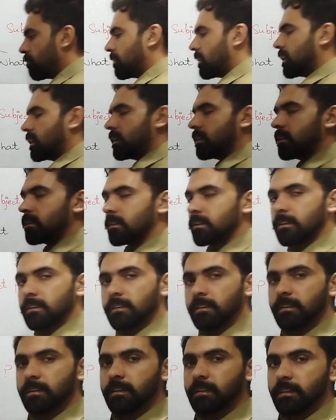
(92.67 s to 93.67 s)
but
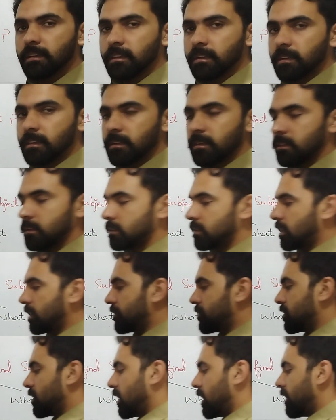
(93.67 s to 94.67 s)
the
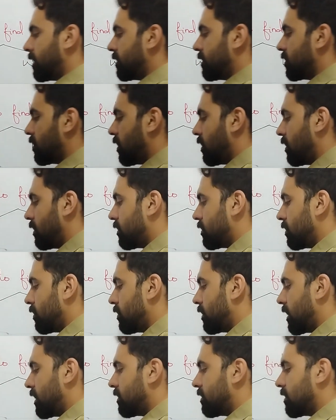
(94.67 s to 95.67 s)
chair is
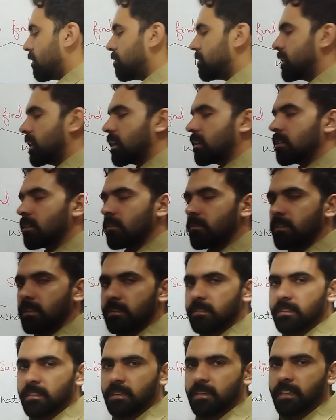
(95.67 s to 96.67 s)
also the subject of
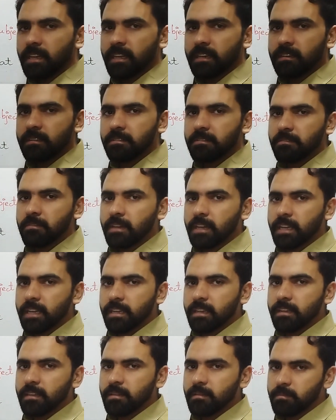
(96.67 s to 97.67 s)
this sentence.
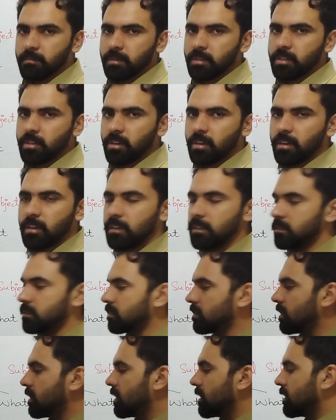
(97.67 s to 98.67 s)
Why?
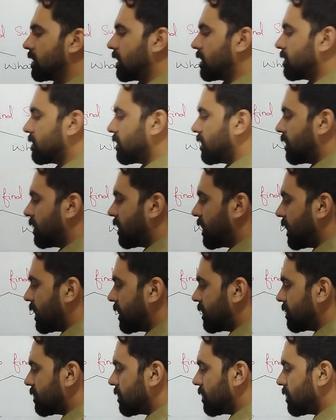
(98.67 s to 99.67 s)
Because the
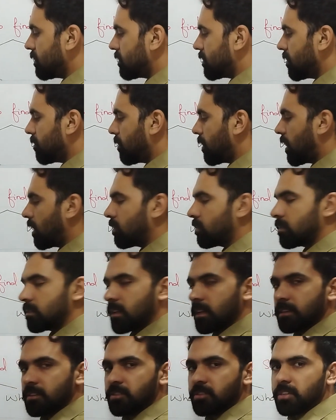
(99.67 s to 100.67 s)
sentence is about
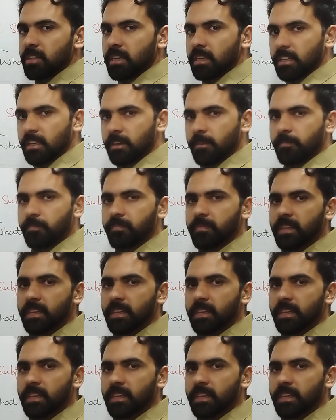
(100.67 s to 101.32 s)
the chair.